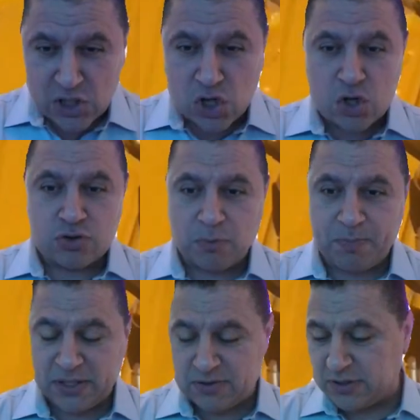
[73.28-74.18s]
So
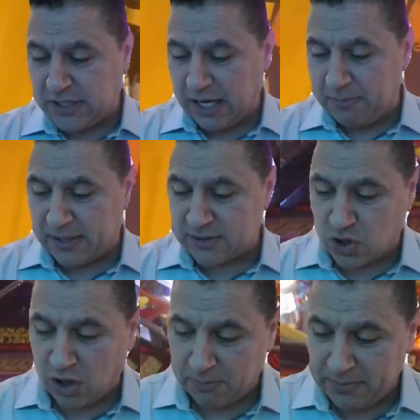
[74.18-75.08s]
Pedretti Gaming is
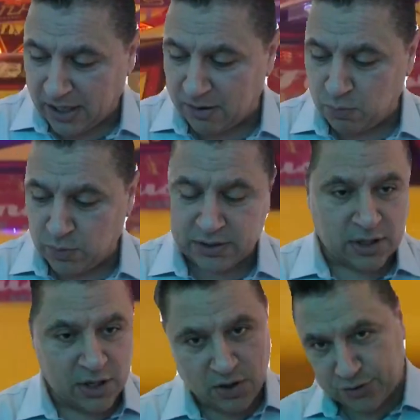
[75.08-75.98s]
coming out with
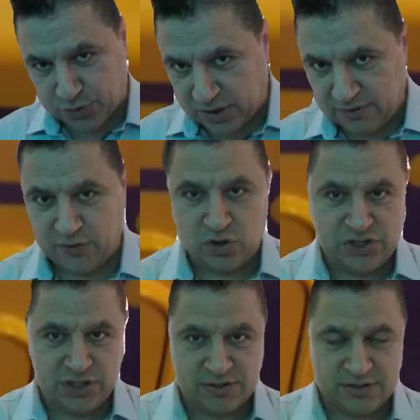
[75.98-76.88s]
3
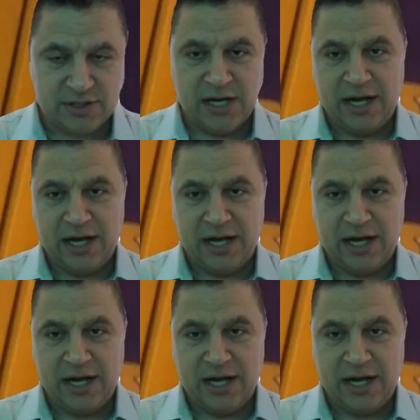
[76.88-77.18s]
versions.